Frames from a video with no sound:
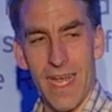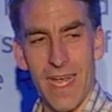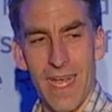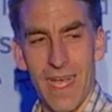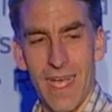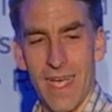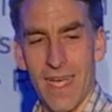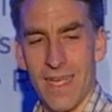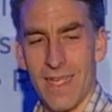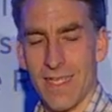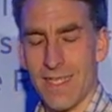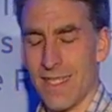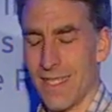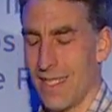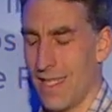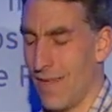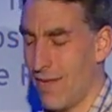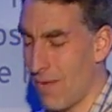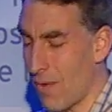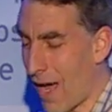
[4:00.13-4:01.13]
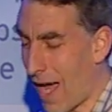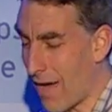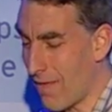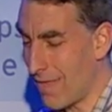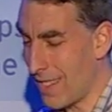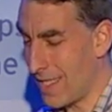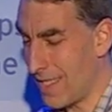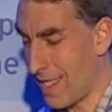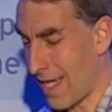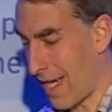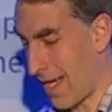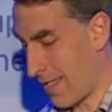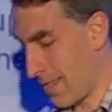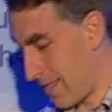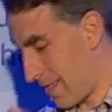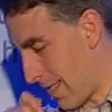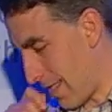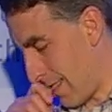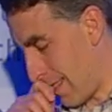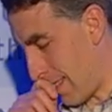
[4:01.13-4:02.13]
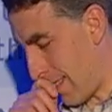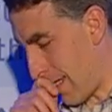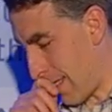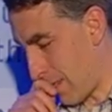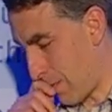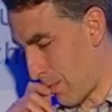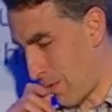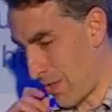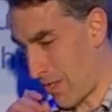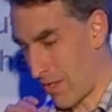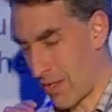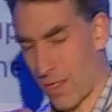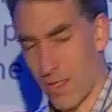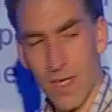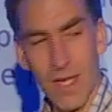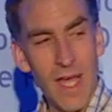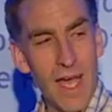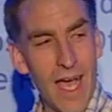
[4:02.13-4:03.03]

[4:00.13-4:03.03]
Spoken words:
And if you have these doubts as an entrepreneur,